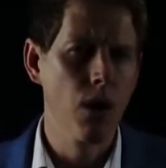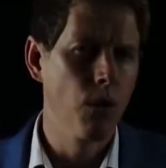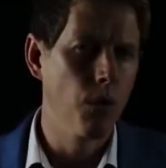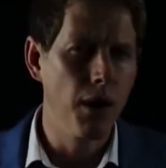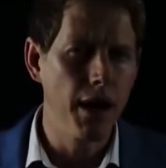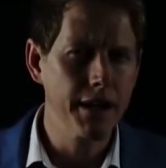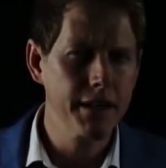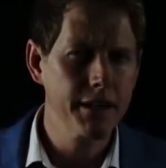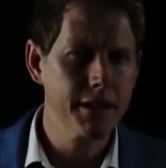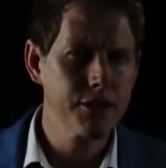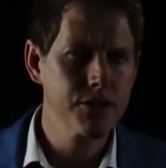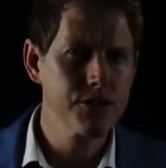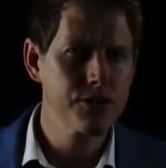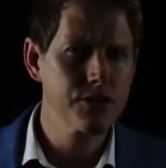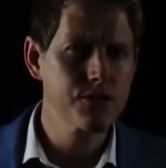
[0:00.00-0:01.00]
Why did I
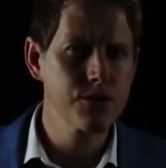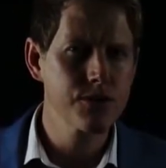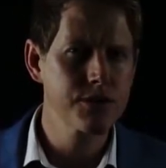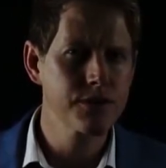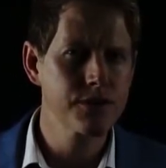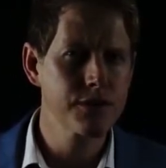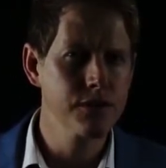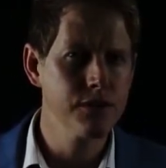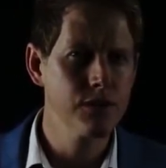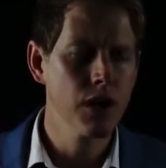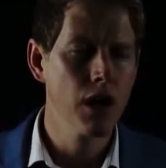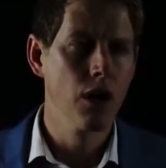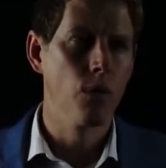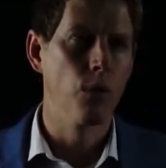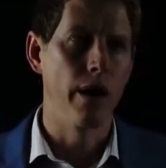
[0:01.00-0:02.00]
choose root of 2?
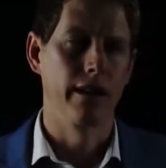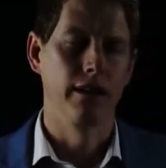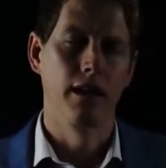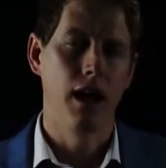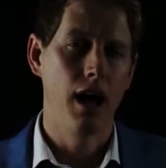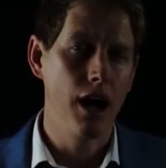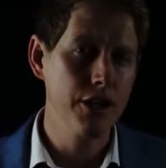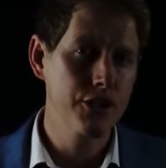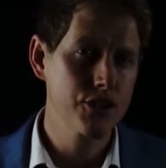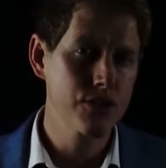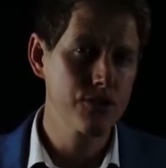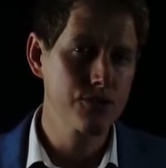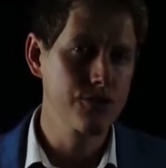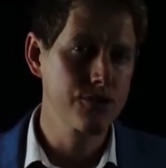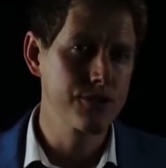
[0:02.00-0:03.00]
Well, I
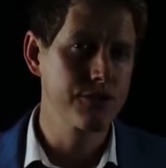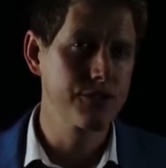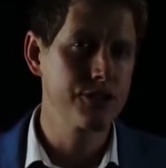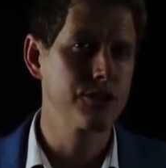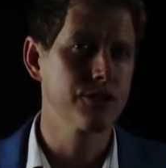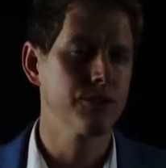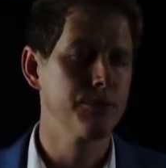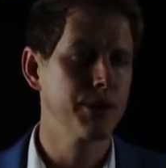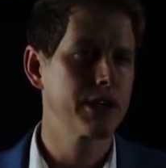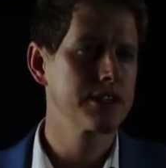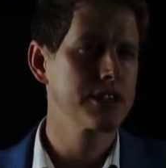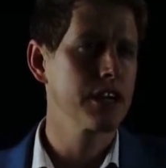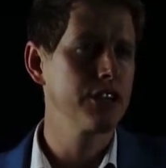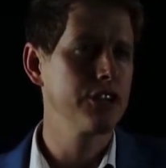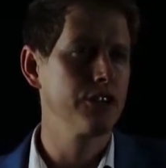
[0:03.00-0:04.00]
chose root of 2 because
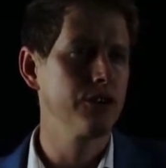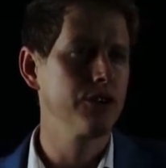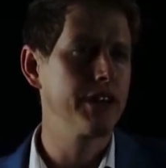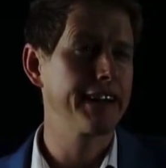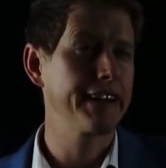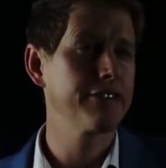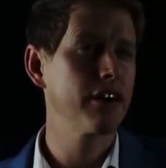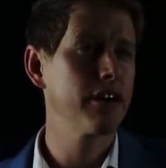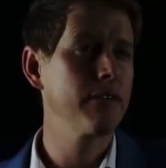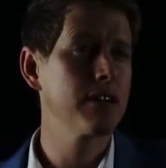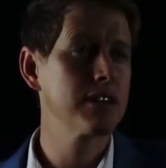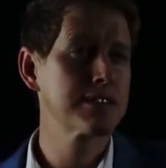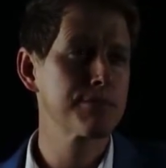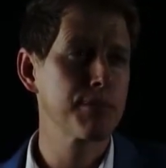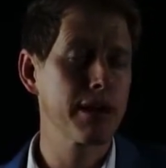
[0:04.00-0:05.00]
I knew that if I
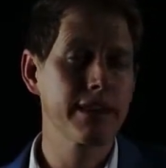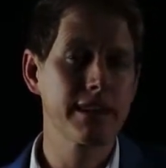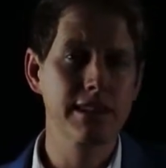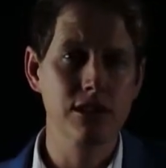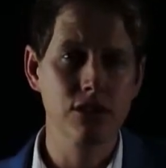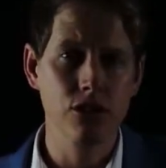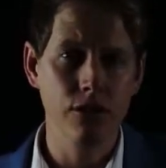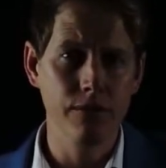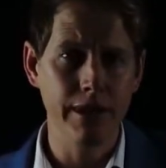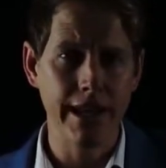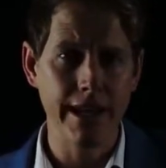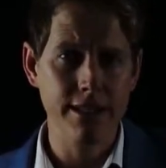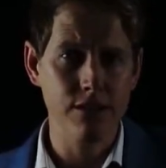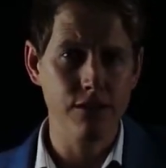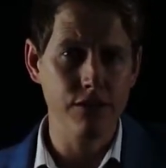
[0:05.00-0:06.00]
multiplied the
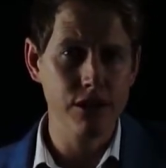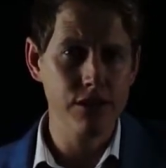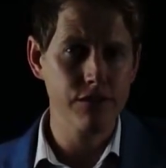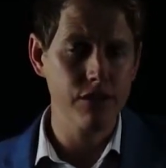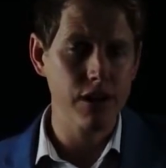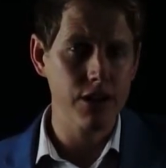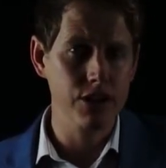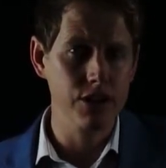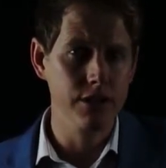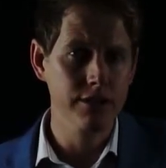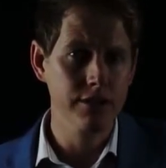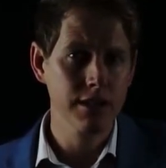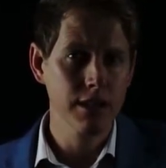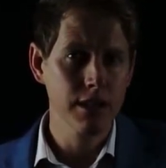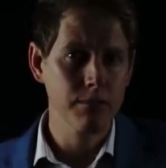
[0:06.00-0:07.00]
denominator of this
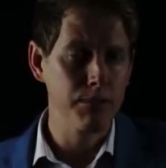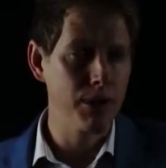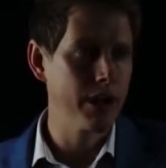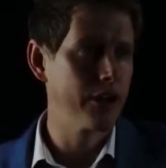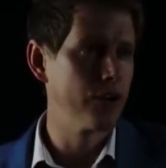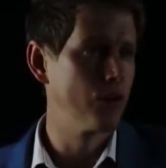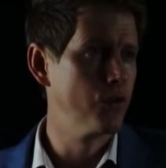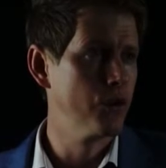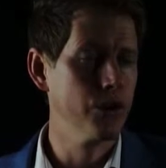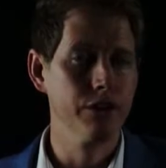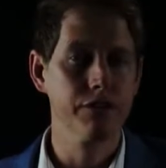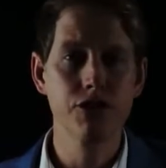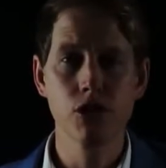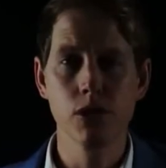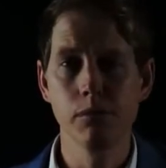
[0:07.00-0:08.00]
fraction by root
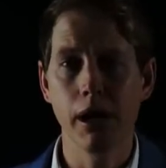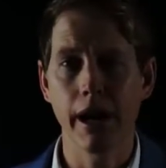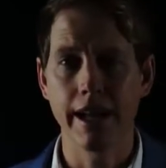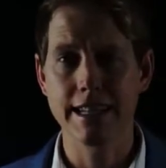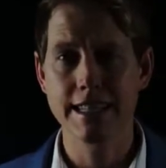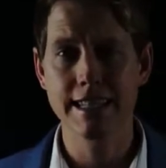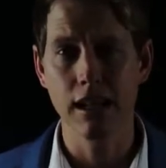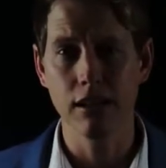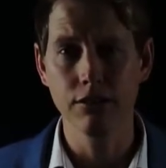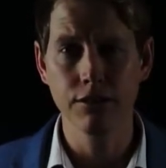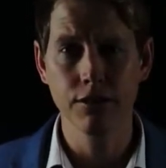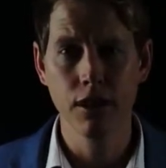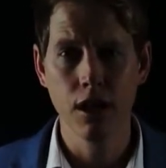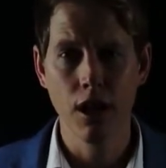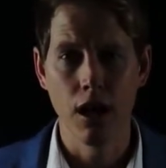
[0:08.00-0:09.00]
of 2 by
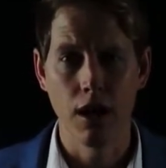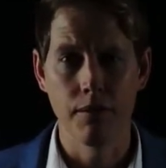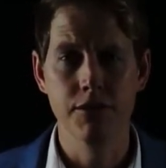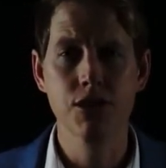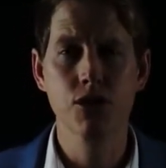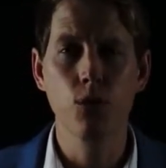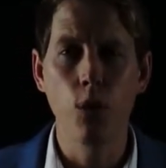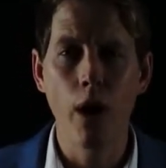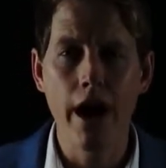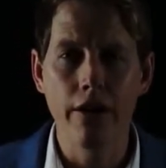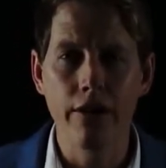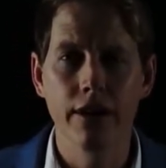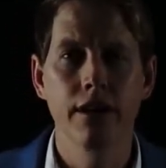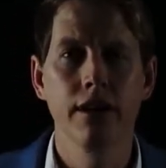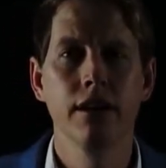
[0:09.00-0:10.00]
itself, I'm
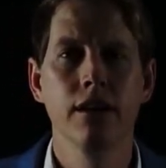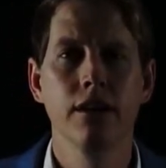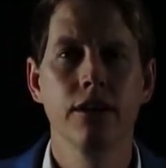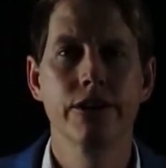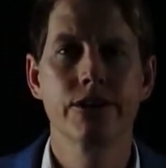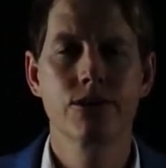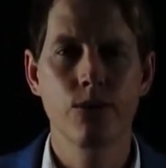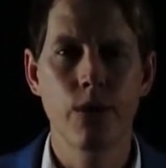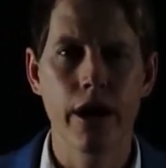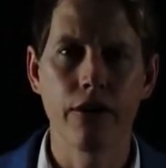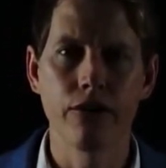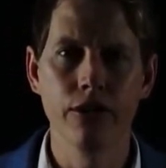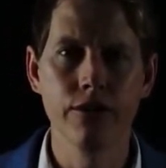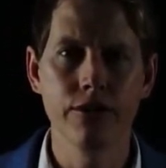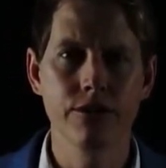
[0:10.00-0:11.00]
squaring the
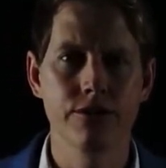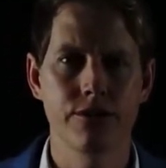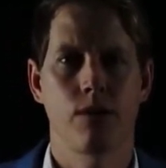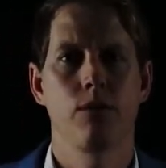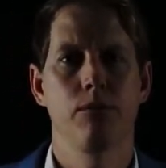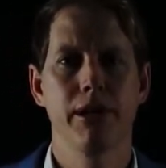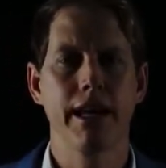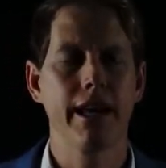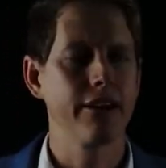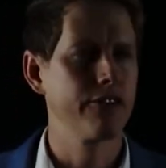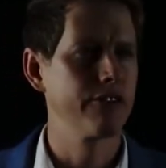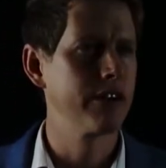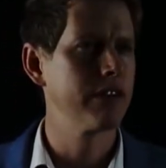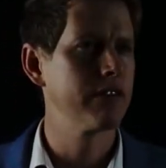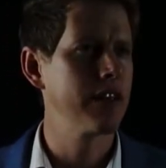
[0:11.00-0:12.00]
square root, so I'll be
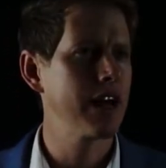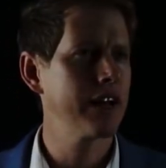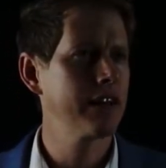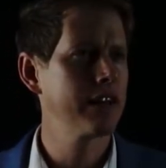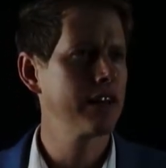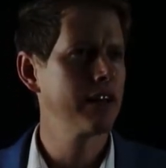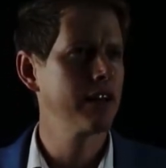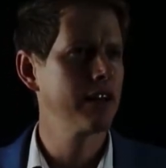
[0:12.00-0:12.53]
getting rid of that.